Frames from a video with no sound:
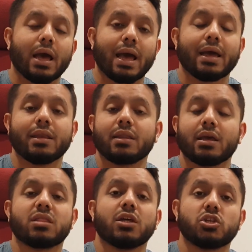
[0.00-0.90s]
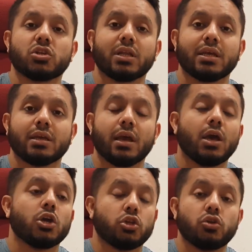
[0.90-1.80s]
and essentially
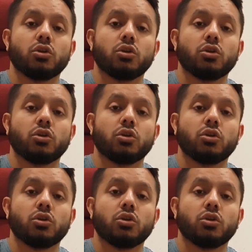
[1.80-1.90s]
you